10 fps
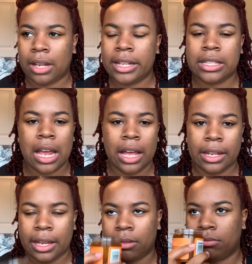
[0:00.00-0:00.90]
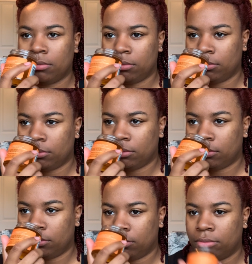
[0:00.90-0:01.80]
It's not like,
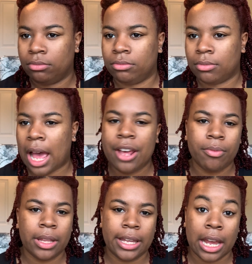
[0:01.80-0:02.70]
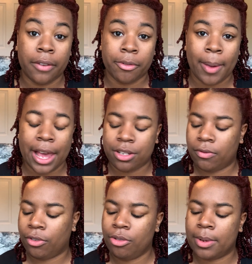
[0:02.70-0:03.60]
I don't really care for passion
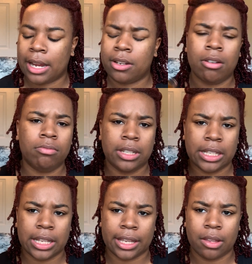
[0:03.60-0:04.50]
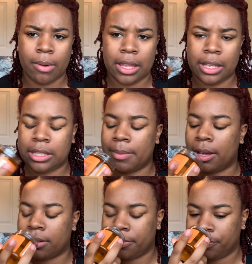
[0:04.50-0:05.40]
fruit, but I don't dislike the way this
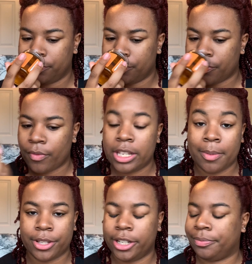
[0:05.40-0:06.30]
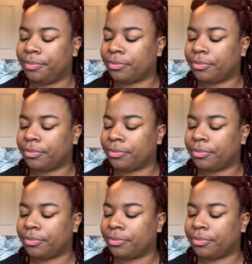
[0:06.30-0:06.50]
smells. It smells good.